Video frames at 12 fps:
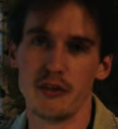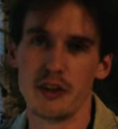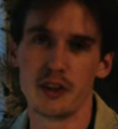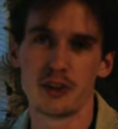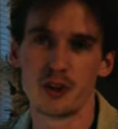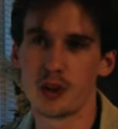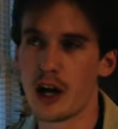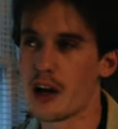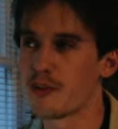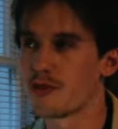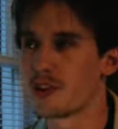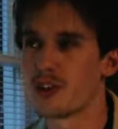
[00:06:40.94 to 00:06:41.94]
this
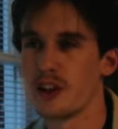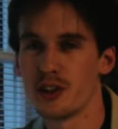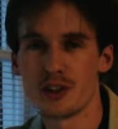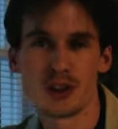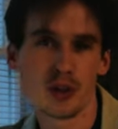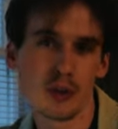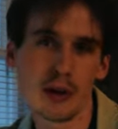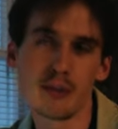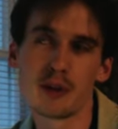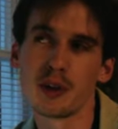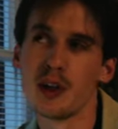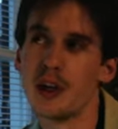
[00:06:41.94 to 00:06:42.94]
draft, this
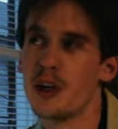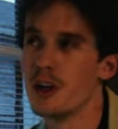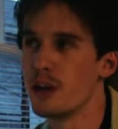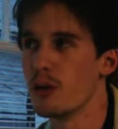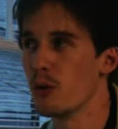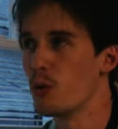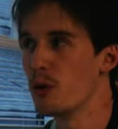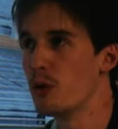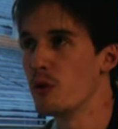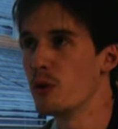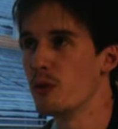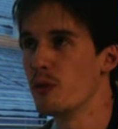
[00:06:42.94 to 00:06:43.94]
script. There
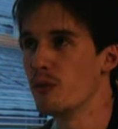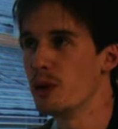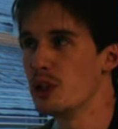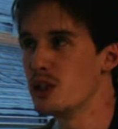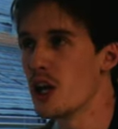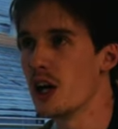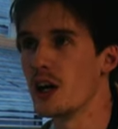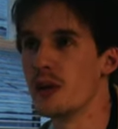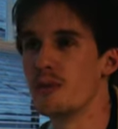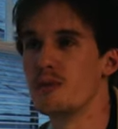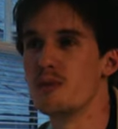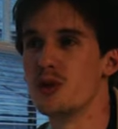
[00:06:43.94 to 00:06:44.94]
will be
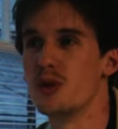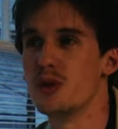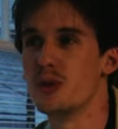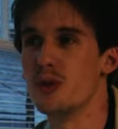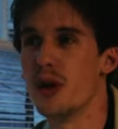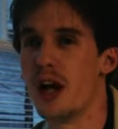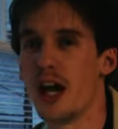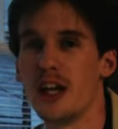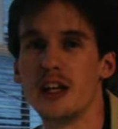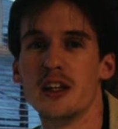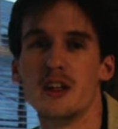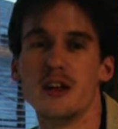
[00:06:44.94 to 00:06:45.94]
time to
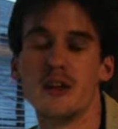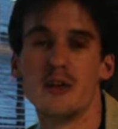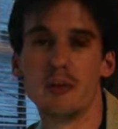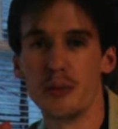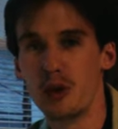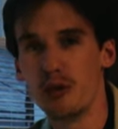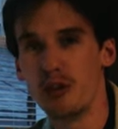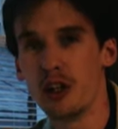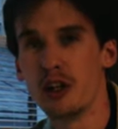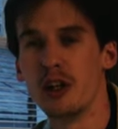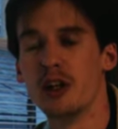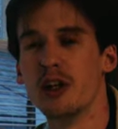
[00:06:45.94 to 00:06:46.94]
edit the
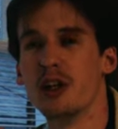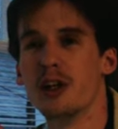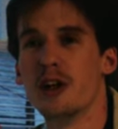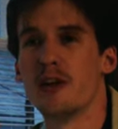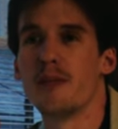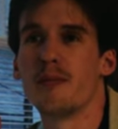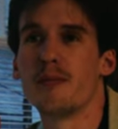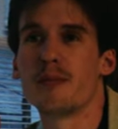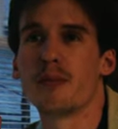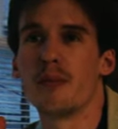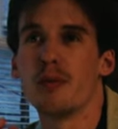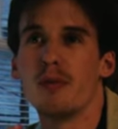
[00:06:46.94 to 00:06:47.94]
movie.
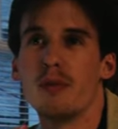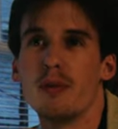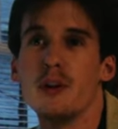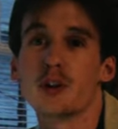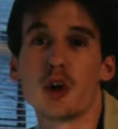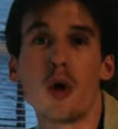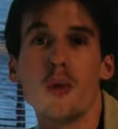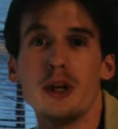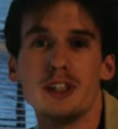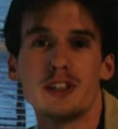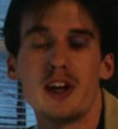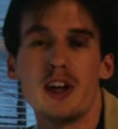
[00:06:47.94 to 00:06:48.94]
There's
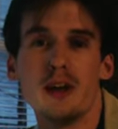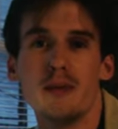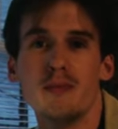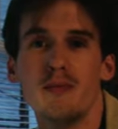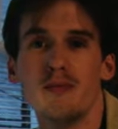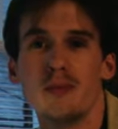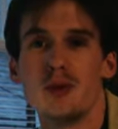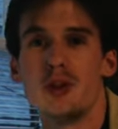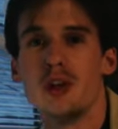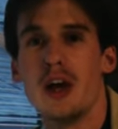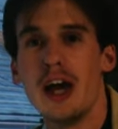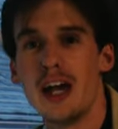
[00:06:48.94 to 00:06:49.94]
always time
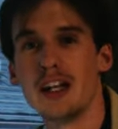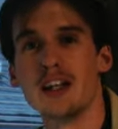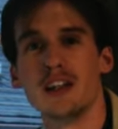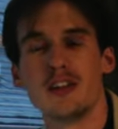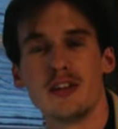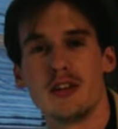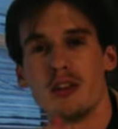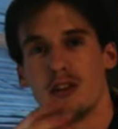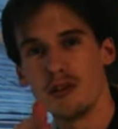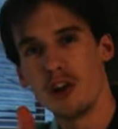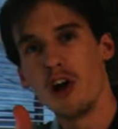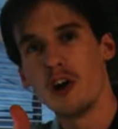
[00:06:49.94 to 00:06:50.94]
to edit the
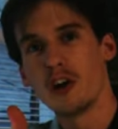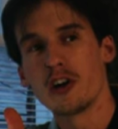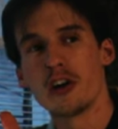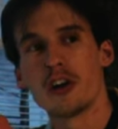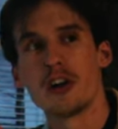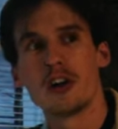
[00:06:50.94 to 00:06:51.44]
vlog,